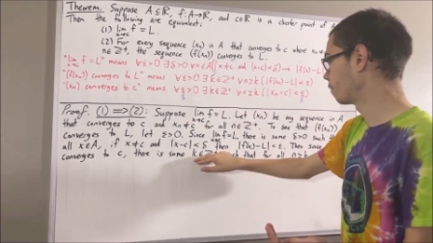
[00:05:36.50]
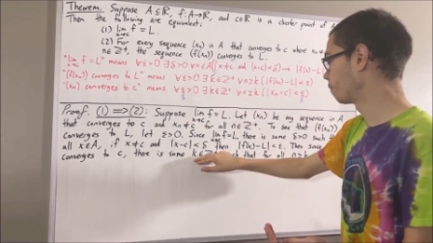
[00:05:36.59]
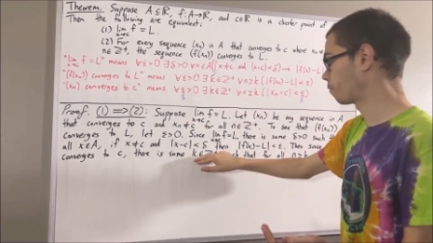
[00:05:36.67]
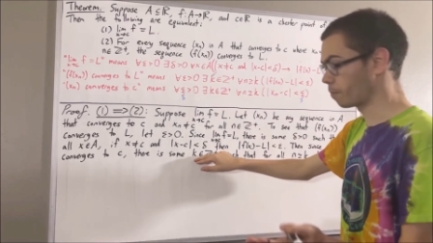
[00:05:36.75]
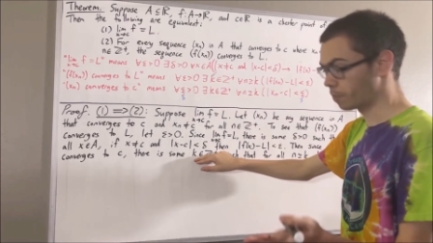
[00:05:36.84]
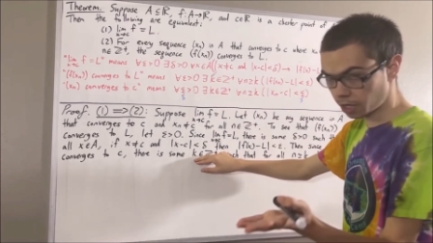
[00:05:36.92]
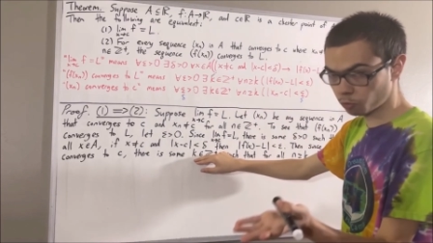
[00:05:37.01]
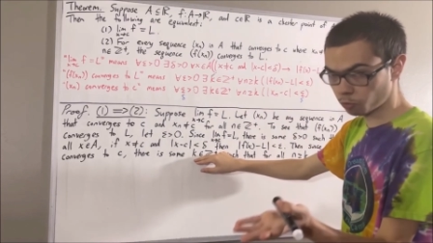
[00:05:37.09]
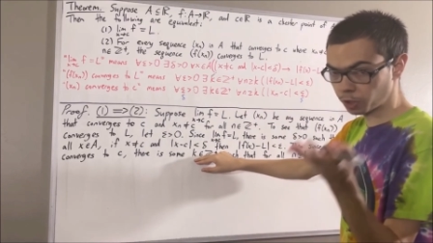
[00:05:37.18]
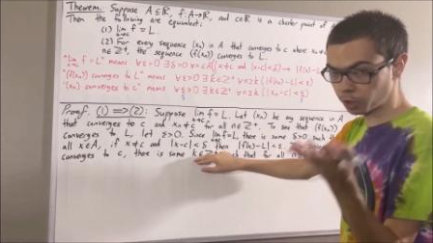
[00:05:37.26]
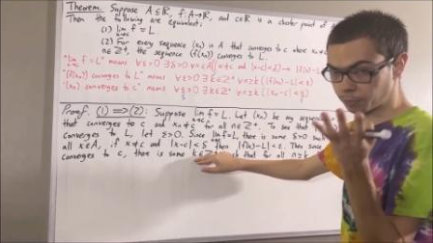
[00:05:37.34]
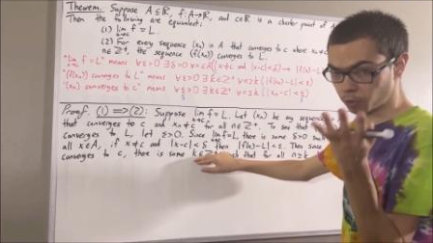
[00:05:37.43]
From there,
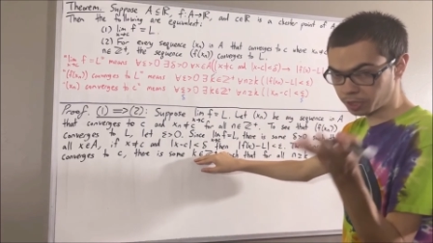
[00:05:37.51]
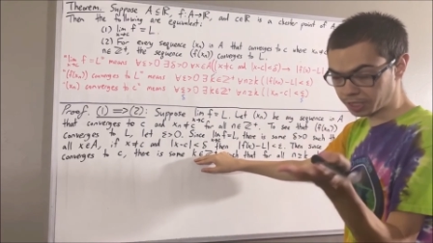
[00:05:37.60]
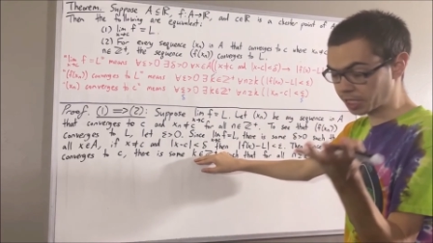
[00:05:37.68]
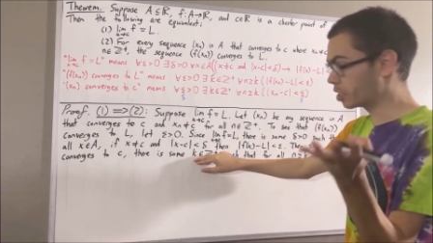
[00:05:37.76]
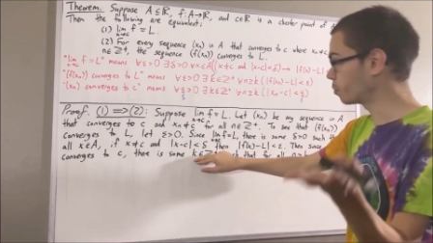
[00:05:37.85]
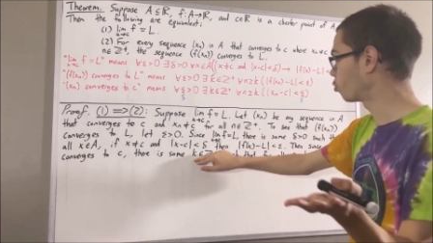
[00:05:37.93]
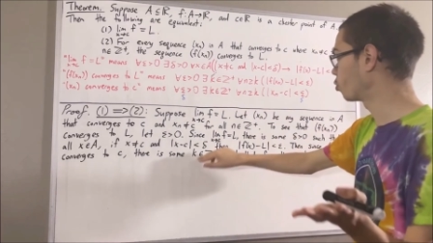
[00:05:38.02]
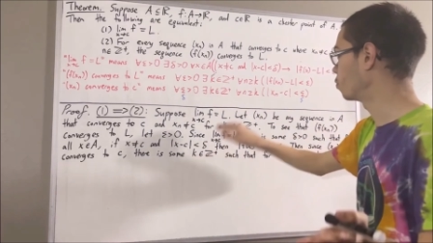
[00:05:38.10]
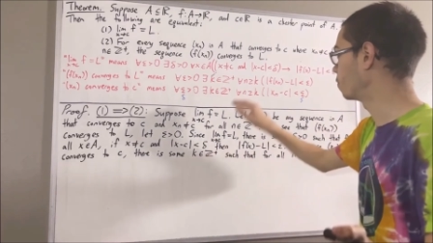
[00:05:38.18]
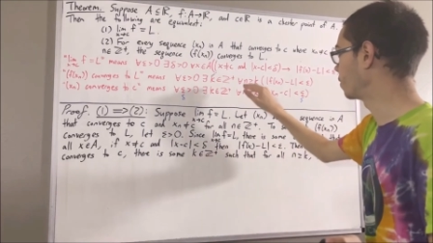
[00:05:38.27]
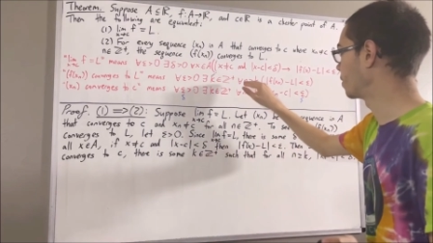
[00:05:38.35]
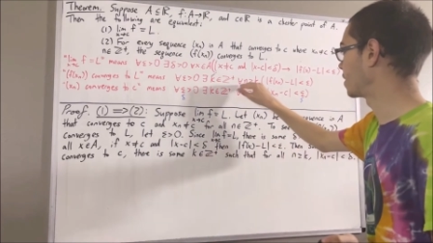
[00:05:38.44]
we proceed to
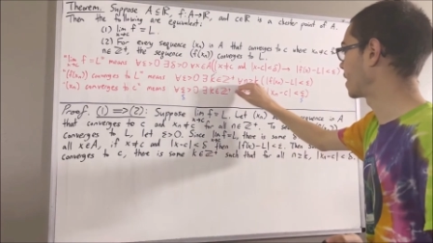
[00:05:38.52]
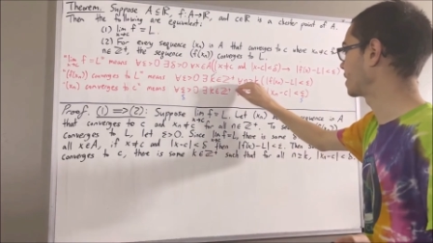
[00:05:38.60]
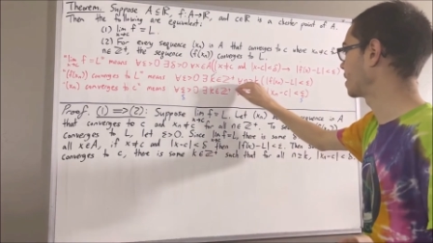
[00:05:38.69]
prove that